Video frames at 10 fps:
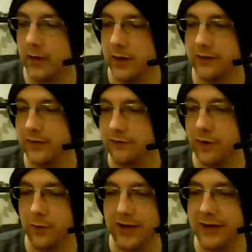I didn't
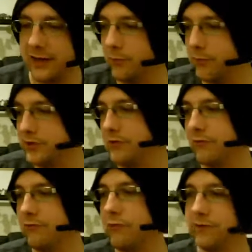know any of the Emperor's
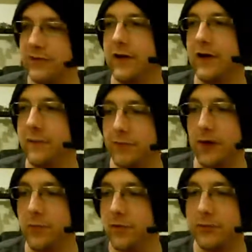Children rules until I
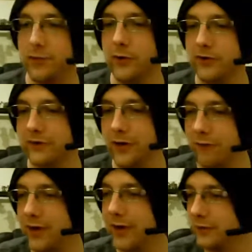opened the book and started
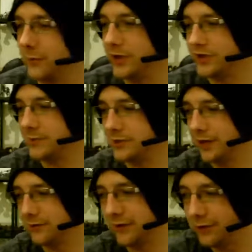reading them when James
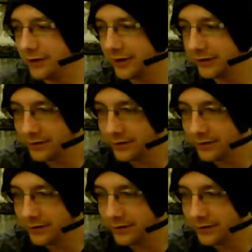cut out earlier.